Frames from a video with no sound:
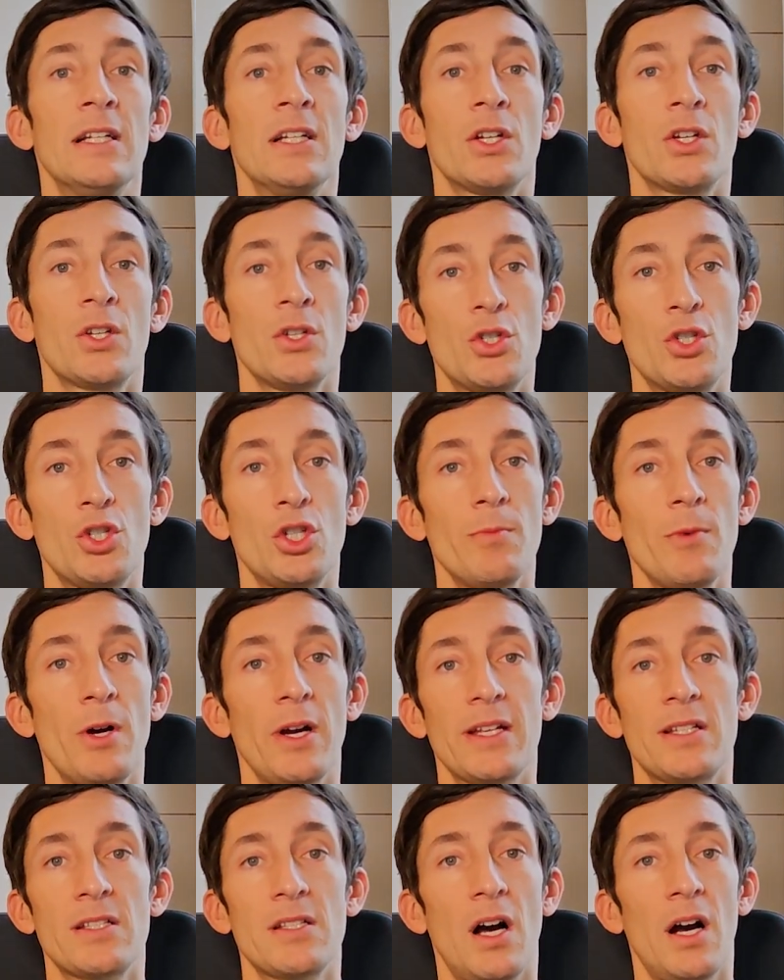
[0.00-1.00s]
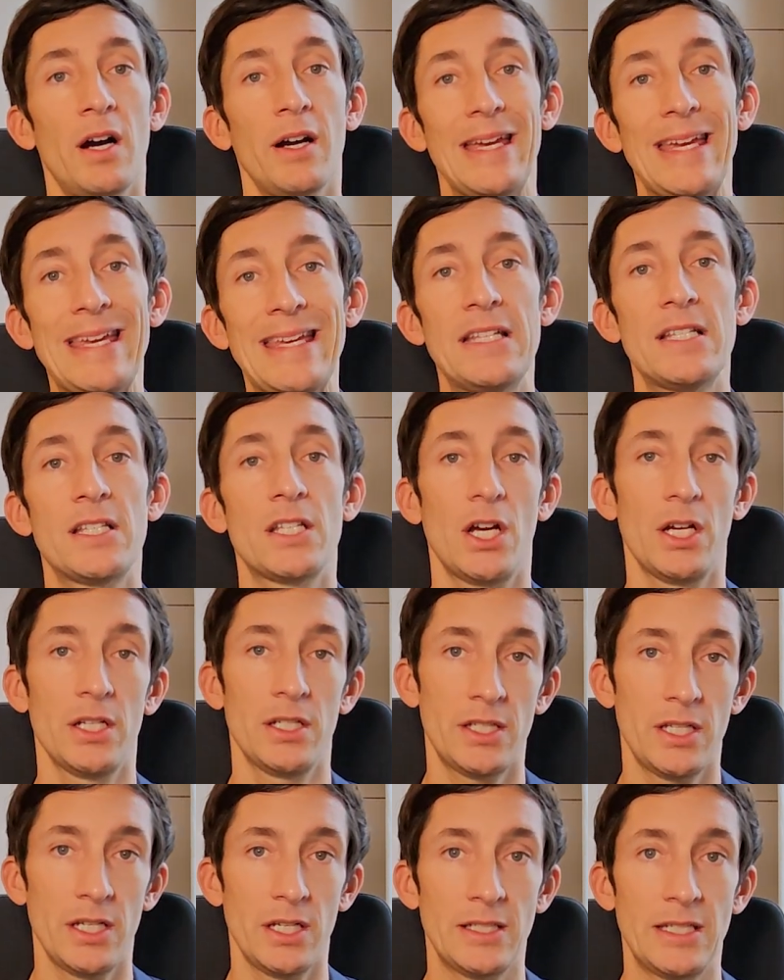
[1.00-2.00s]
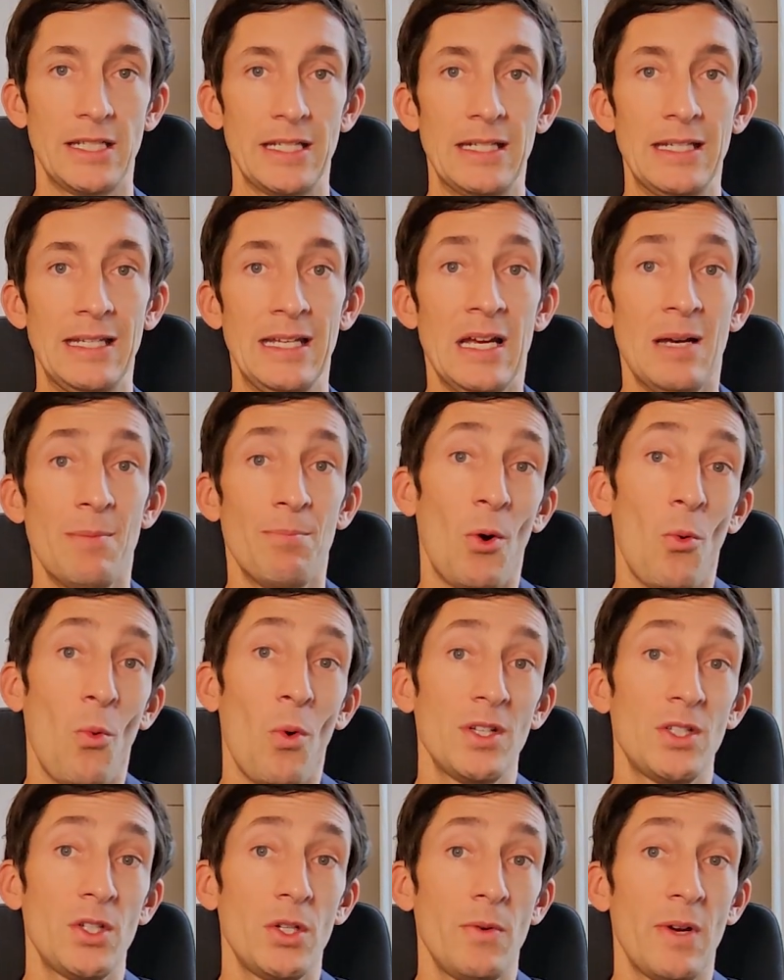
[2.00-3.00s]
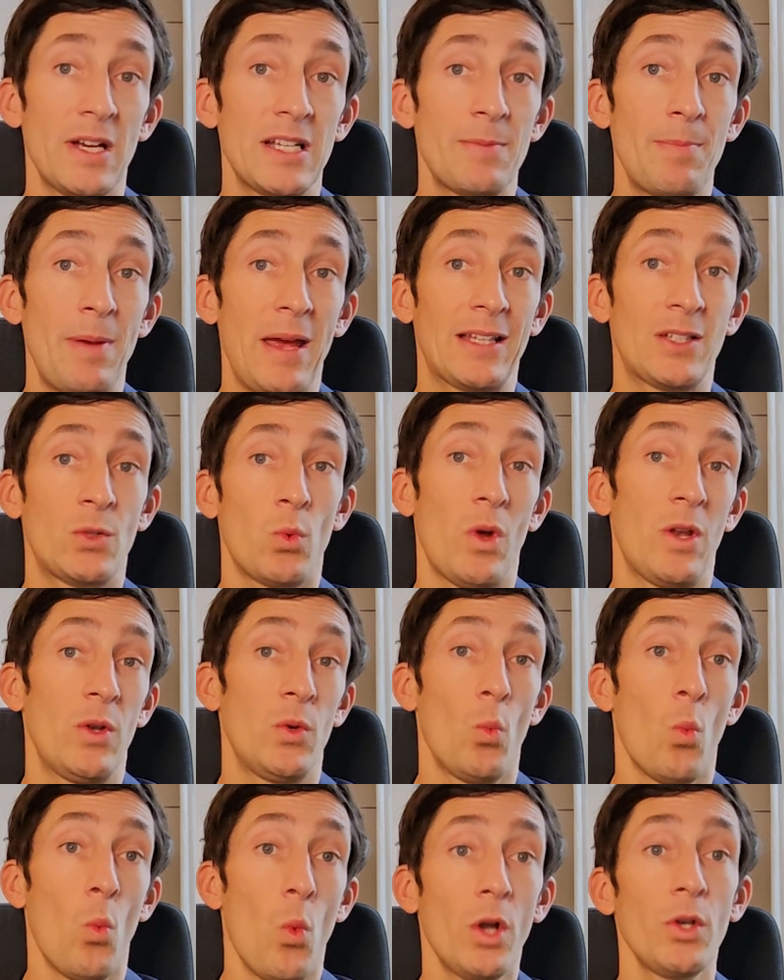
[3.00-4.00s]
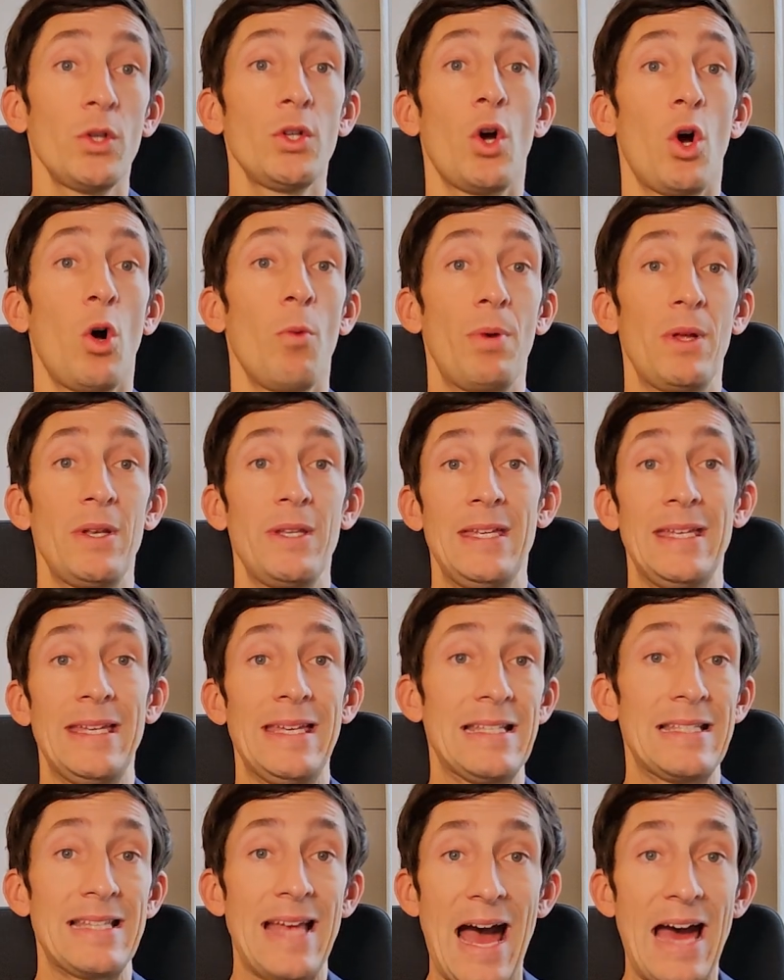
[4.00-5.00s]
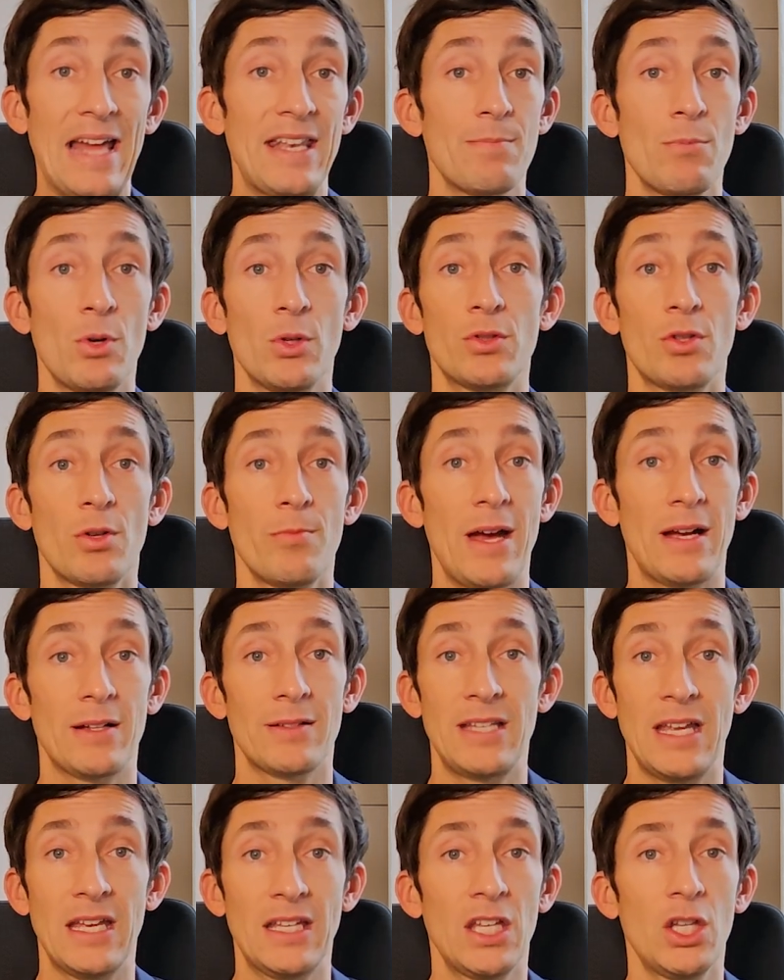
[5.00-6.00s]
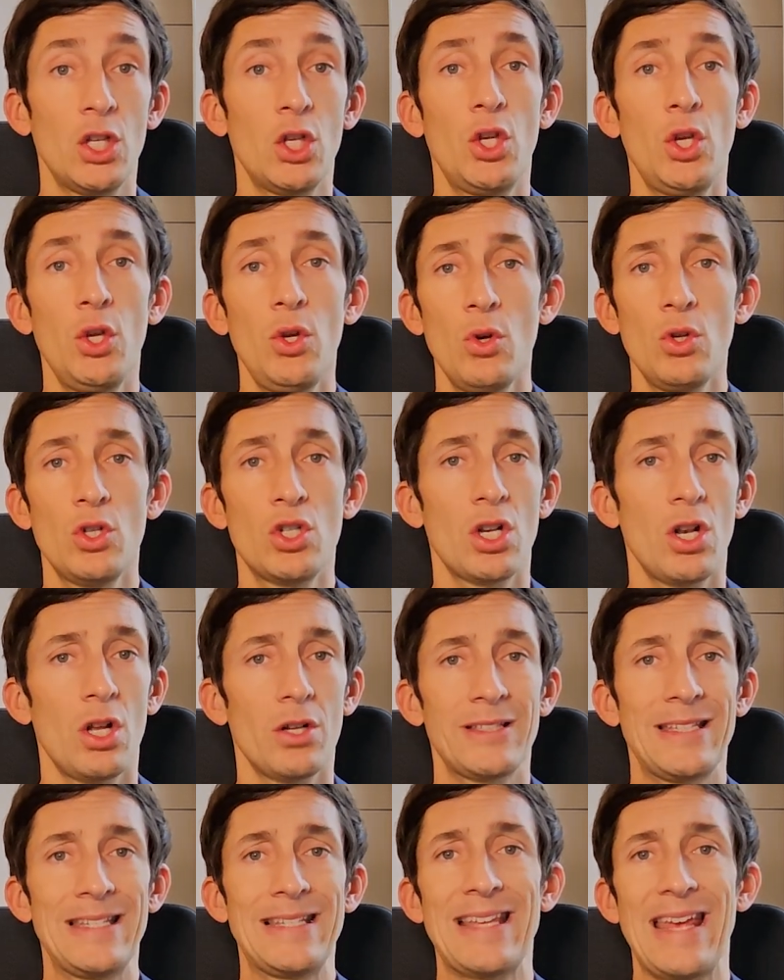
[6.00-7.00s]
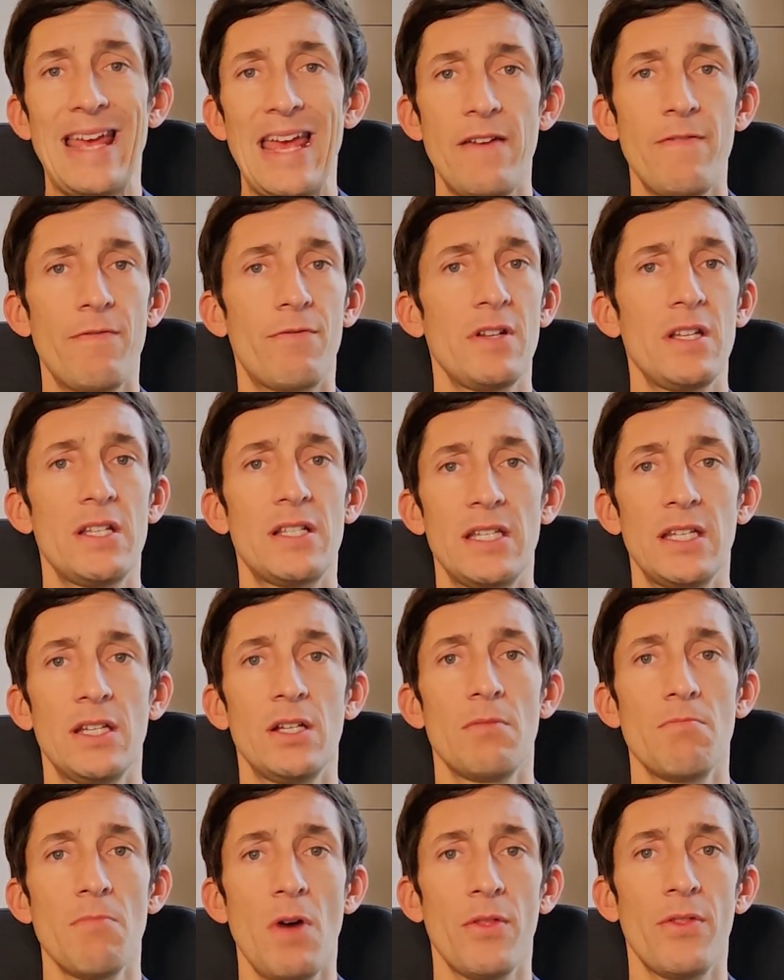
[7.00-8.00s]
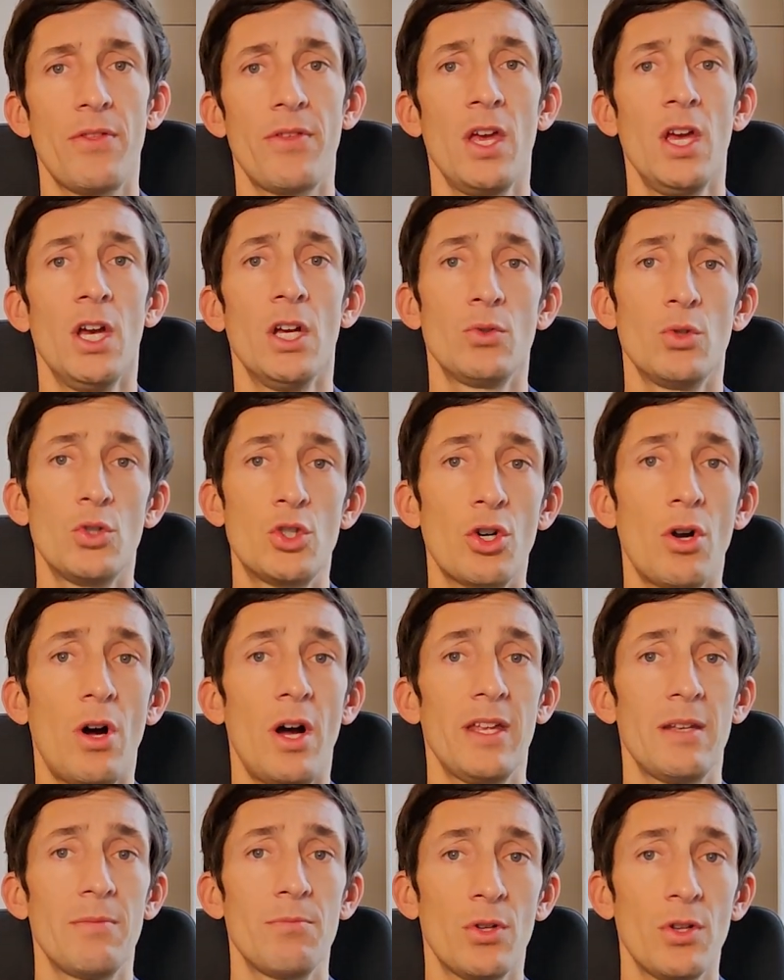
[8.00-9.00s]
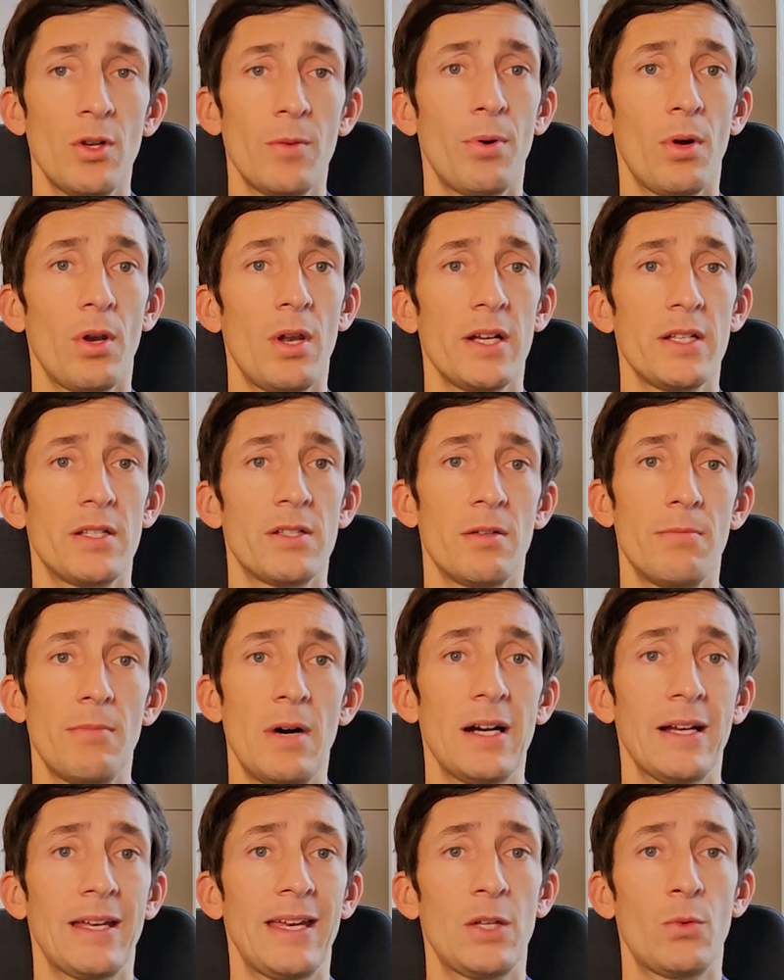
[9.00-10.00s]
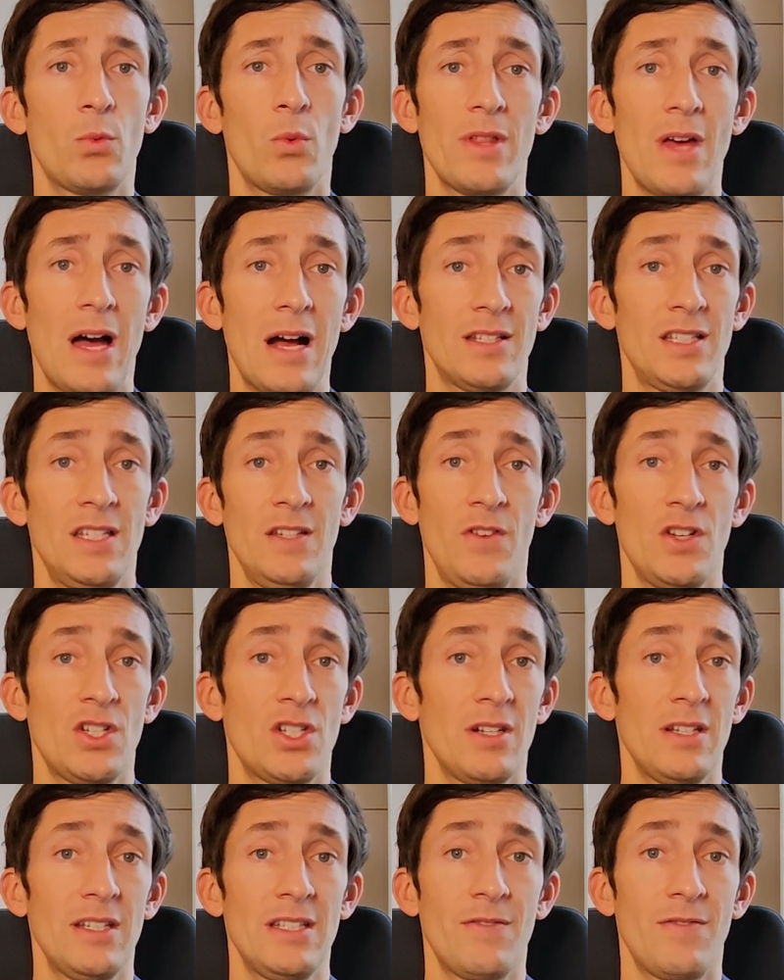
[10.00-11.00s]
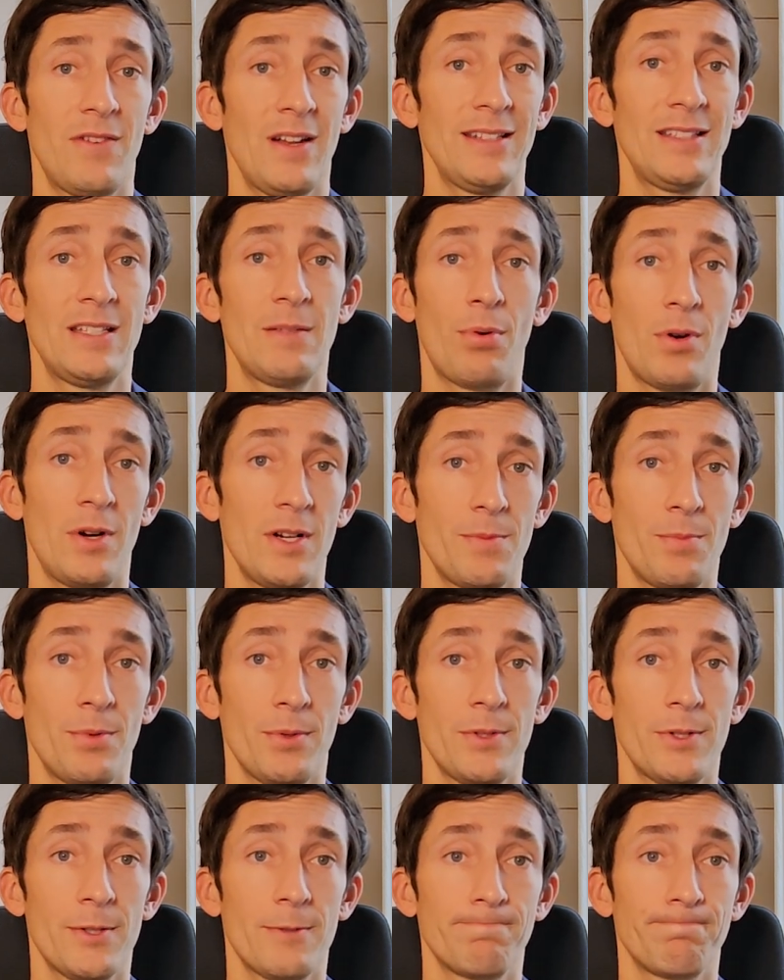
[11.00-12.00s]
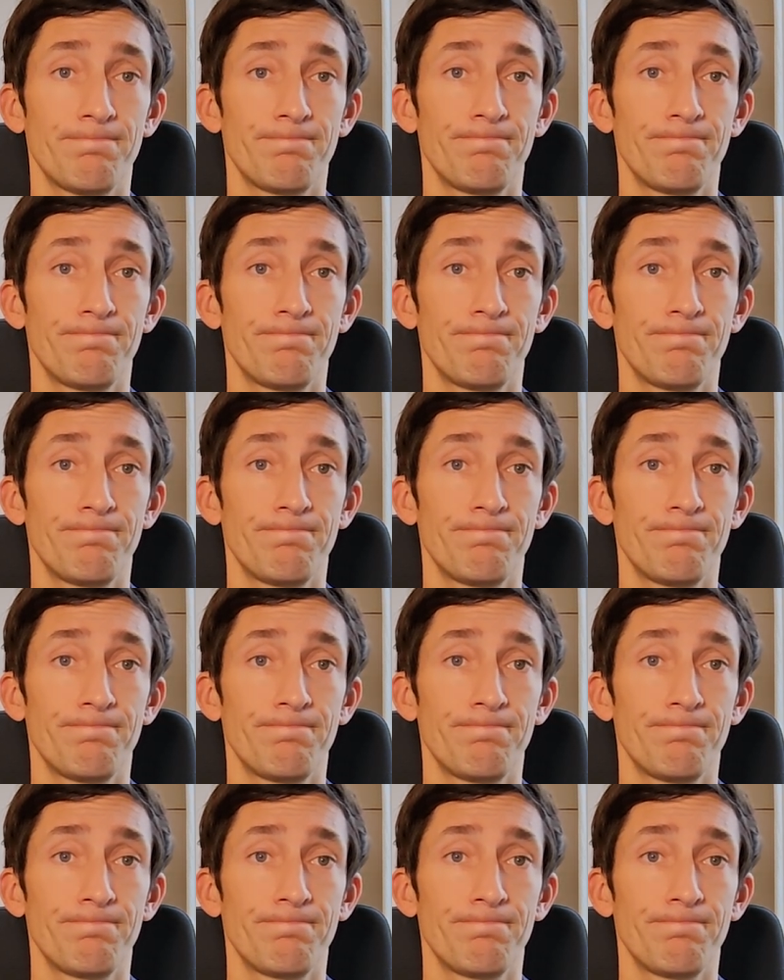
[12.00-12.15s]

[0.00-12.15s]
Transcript: consumer XR is uncertain. But what do you expect when one company is adamant about taking huge losses every single month to try and monopolize the market with artificially deflated price points?